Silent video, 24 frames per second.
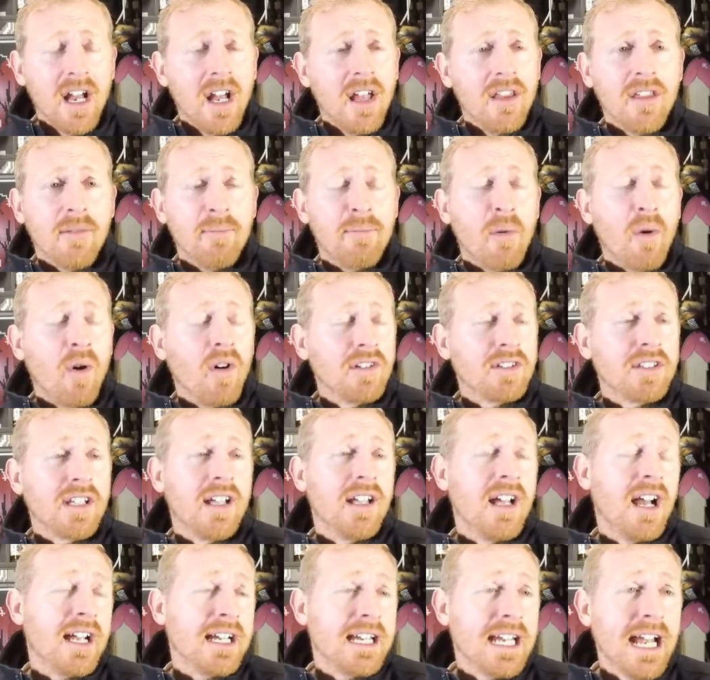The boss,
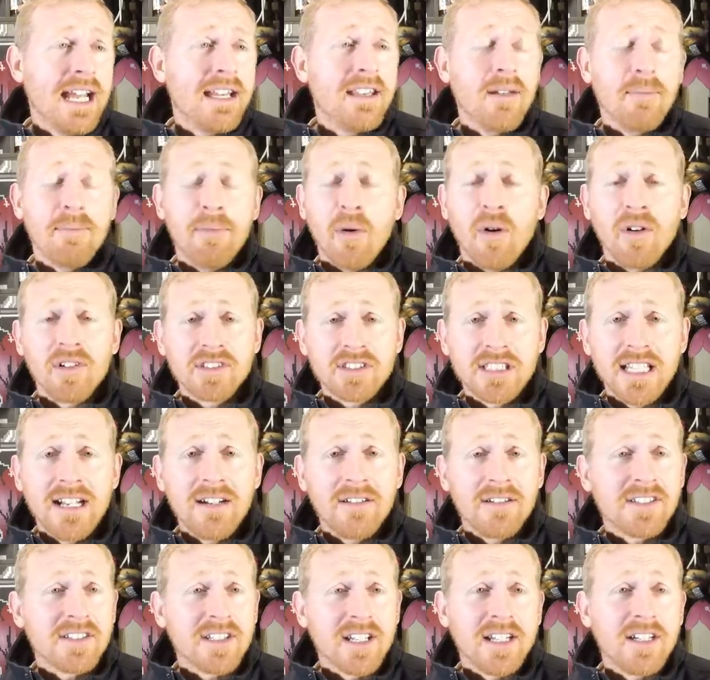again, the boss there
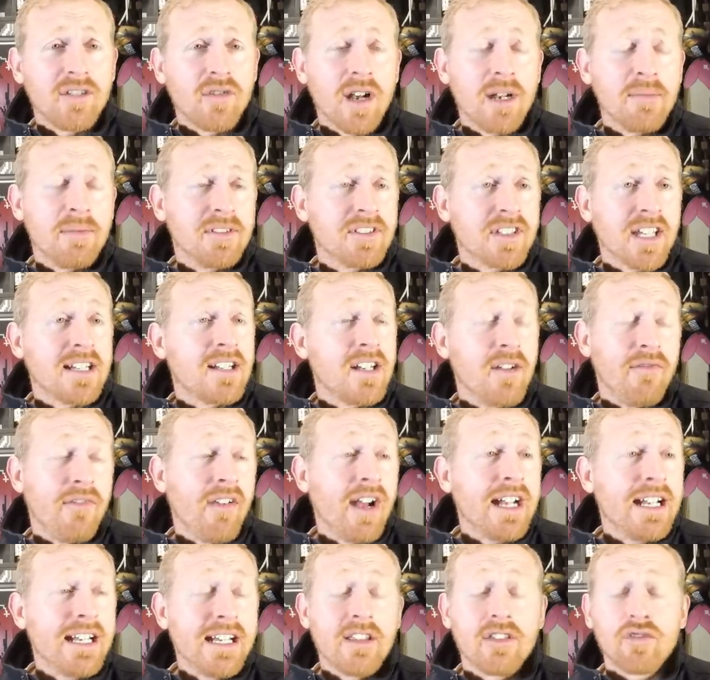is incredible. It's like you're
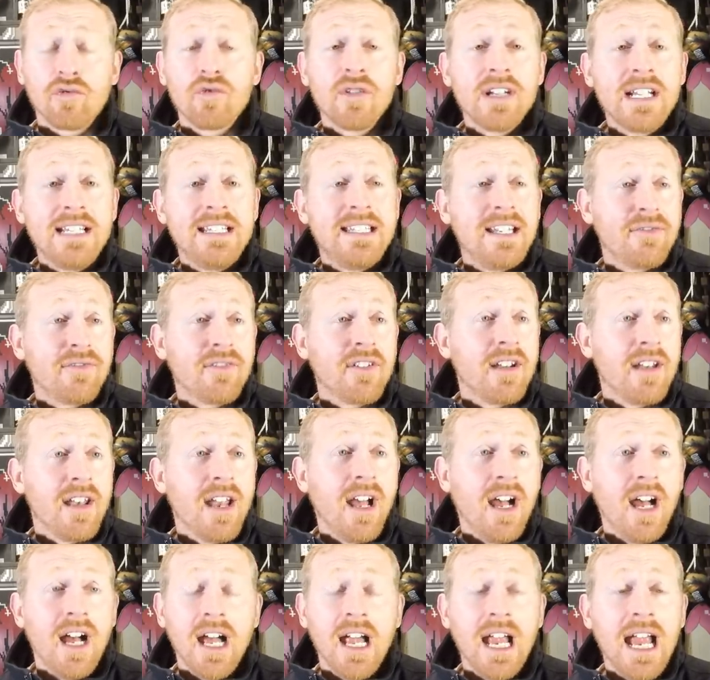fighting 3 different
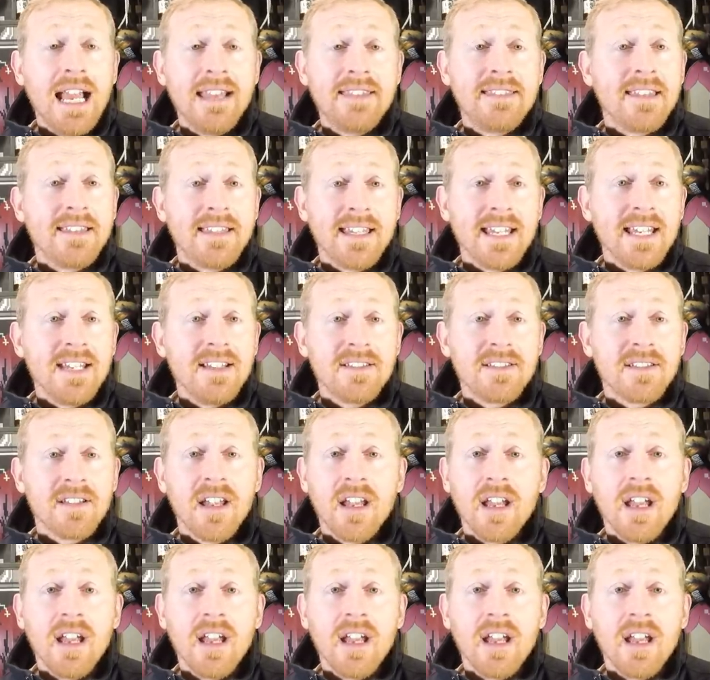entities.